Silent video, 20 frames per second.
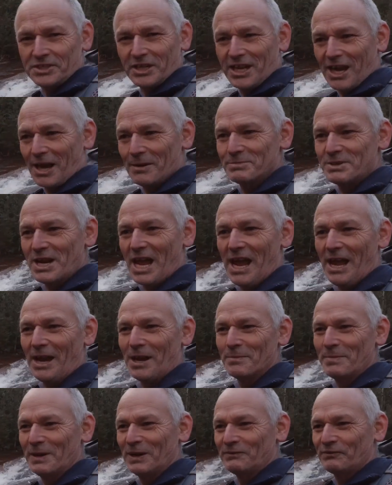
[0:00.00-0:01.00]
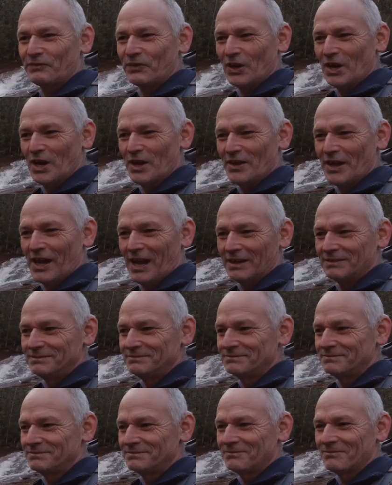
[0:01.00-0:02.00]
actually come down a bit further
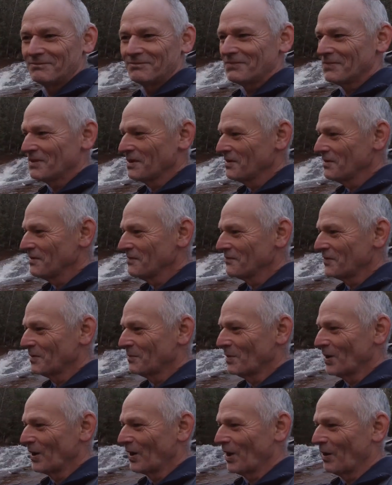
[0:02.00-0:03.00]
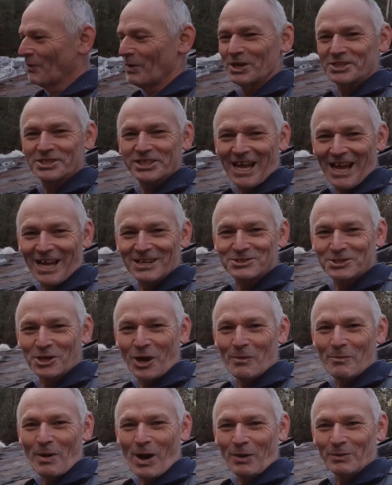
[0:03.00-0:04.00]
from where I was last
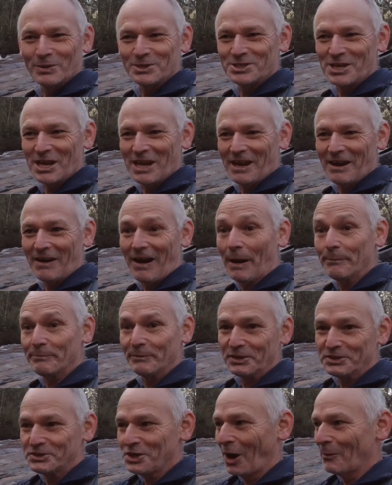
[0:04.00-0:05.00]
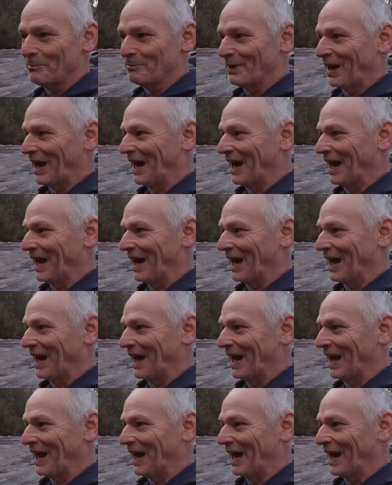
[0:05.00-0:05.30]
time I was here, up the top